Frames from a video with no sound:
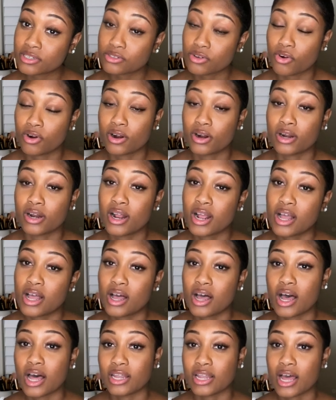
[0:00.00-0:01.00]
or
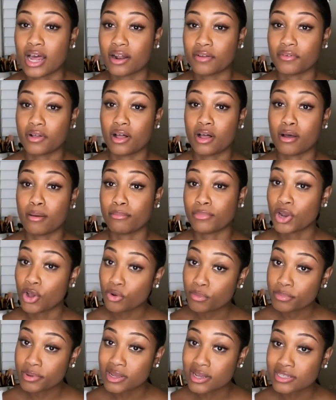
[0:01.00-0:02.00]
a lot of um,
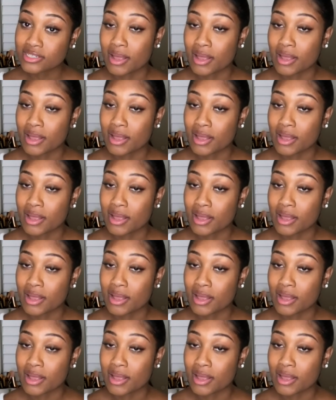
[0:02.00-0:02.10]
notebooks.